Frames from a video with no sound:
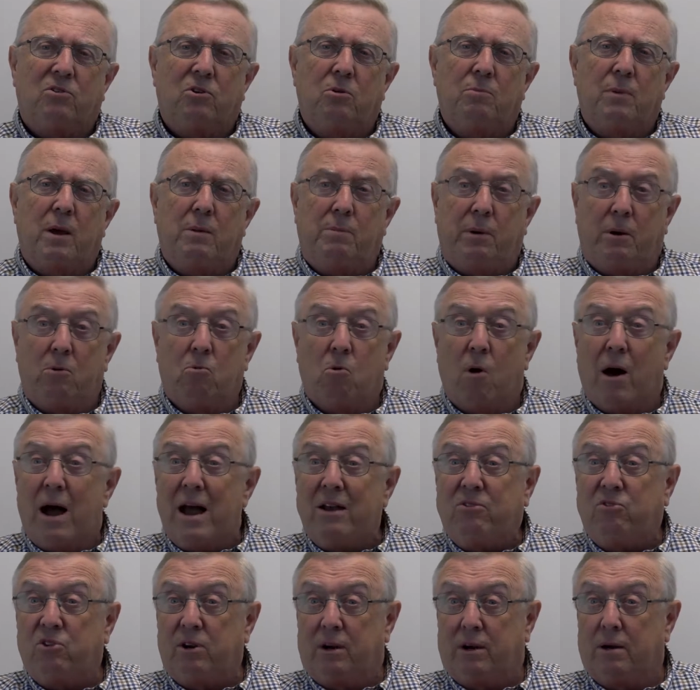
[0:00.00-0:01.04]
You may be
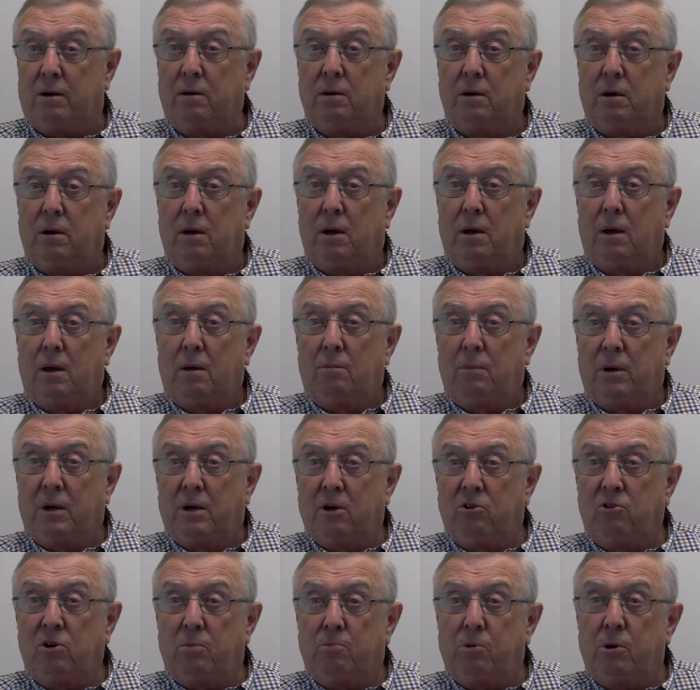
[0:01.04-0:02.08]
watching
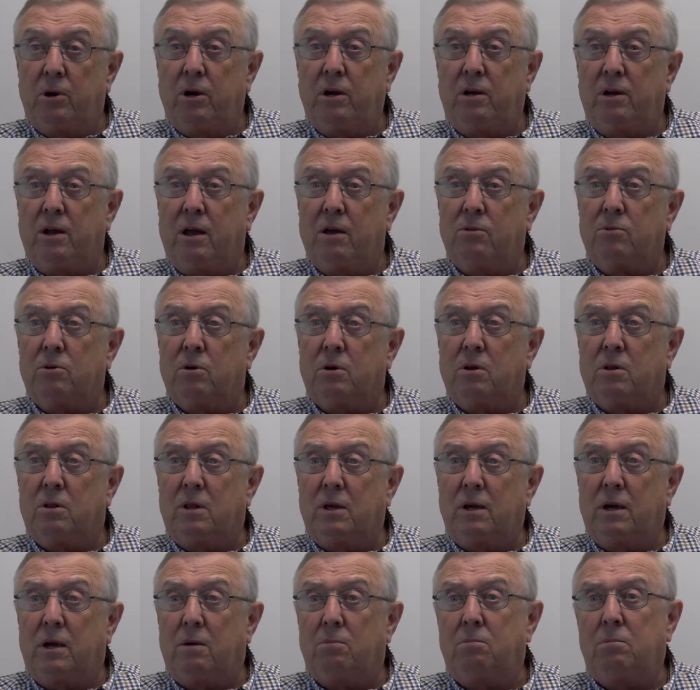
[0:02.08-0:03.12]
because you're putting together a
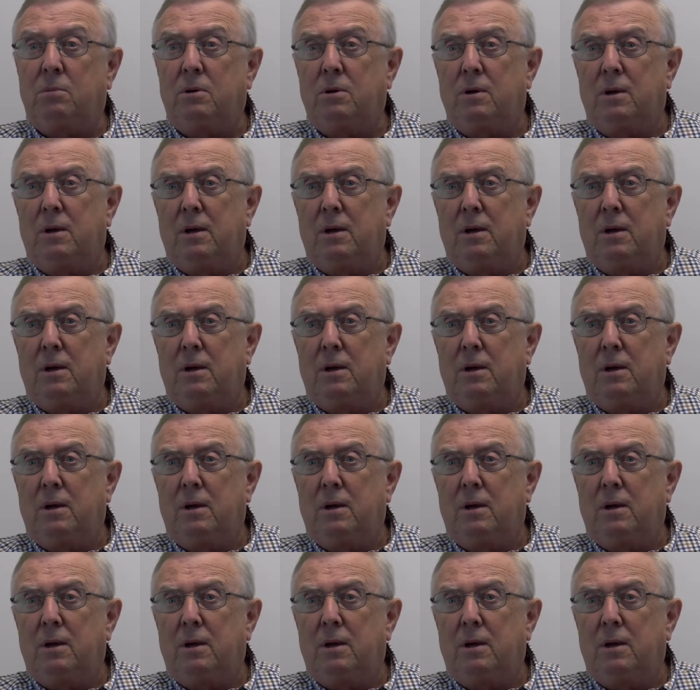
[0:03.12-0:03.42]
claim,